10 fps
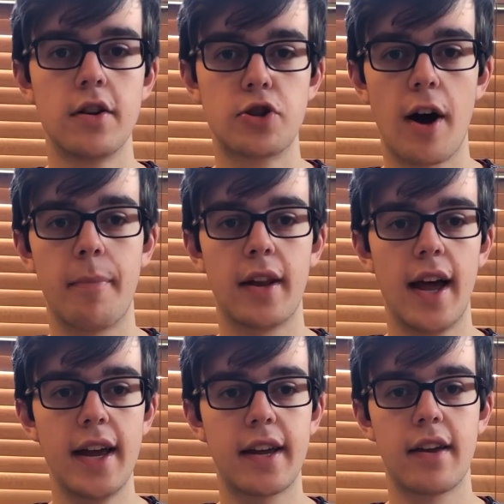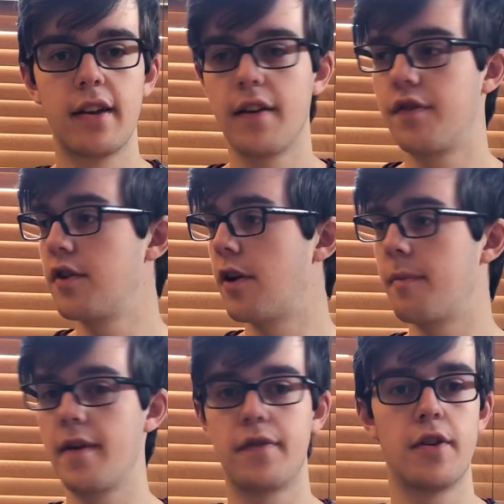Drop a like if you
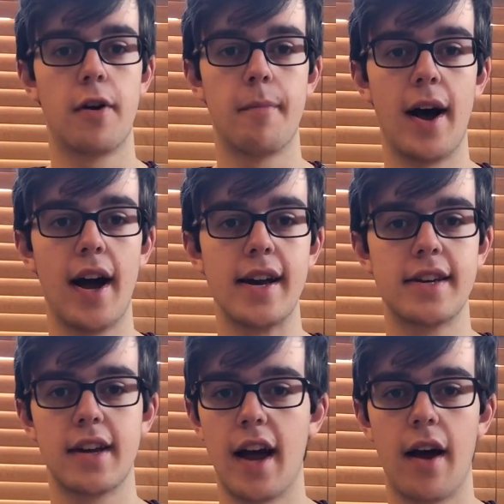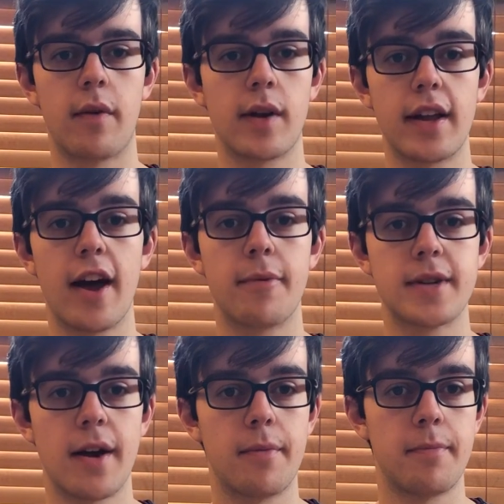don't mind. Really helps
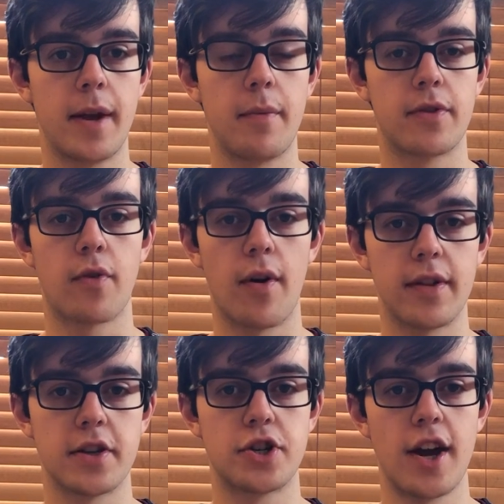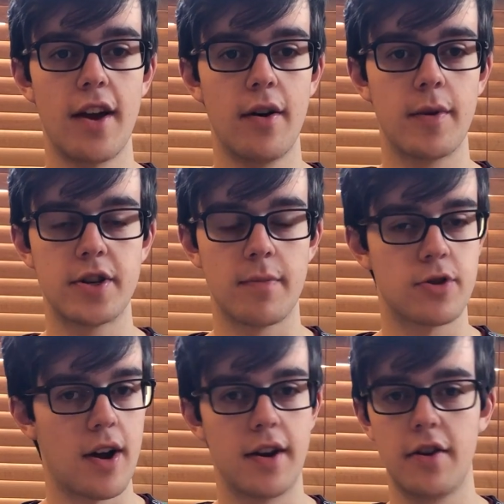out me with growing this channel, which I'm
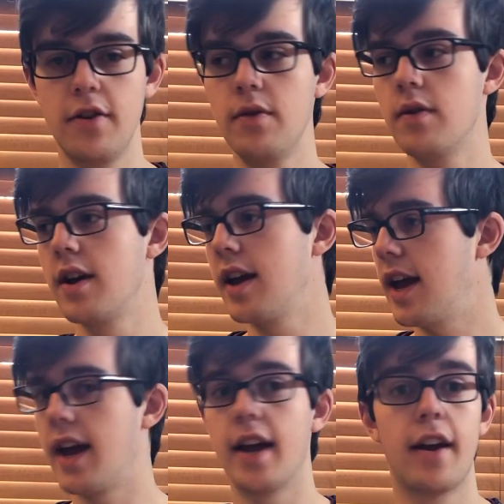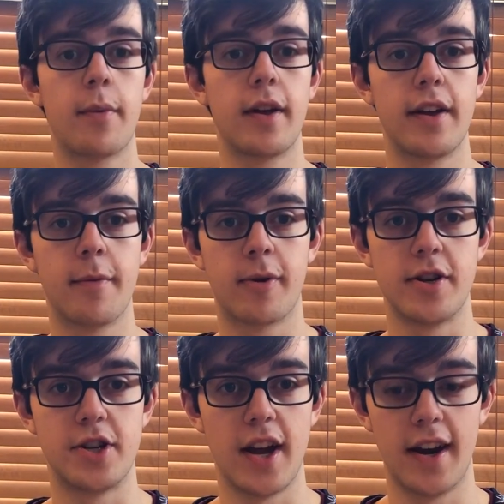trying to do, and I really
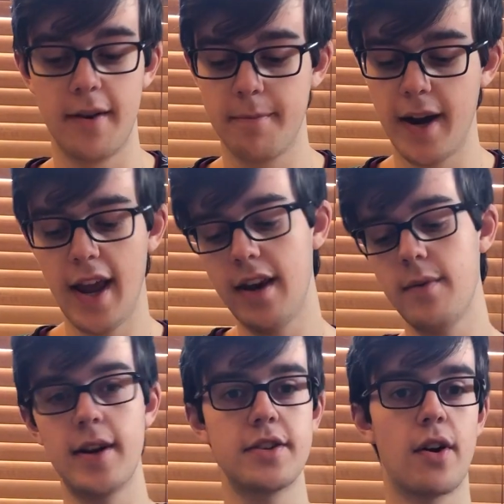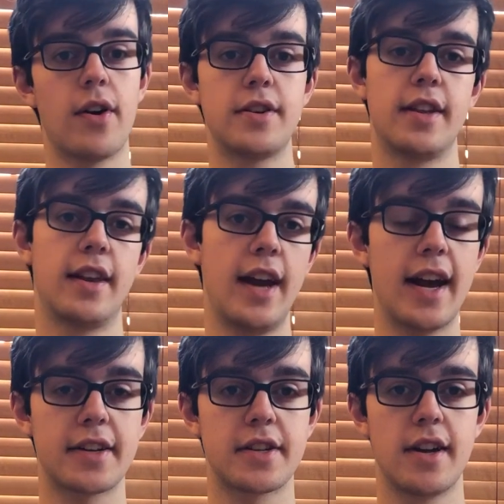appreciate it. But anyways, on to the
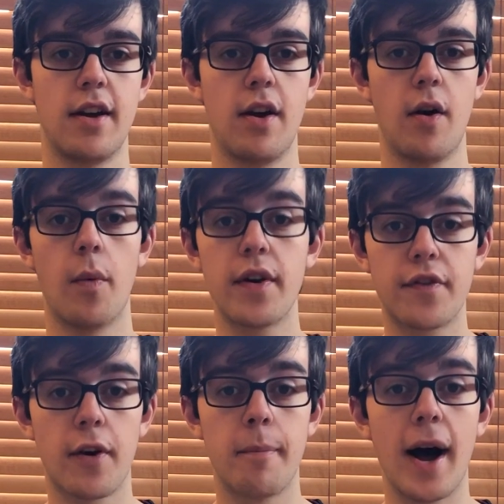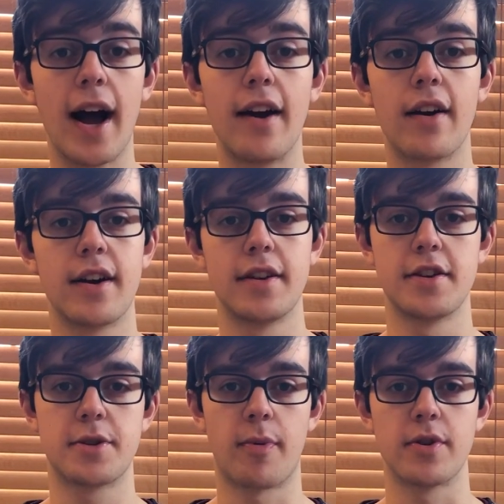next. What if you're a buyer in the
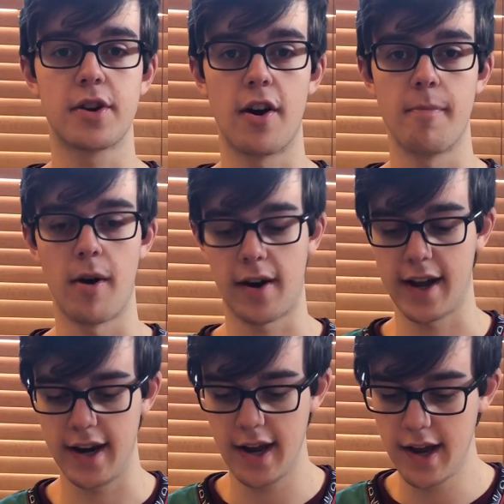sports card market?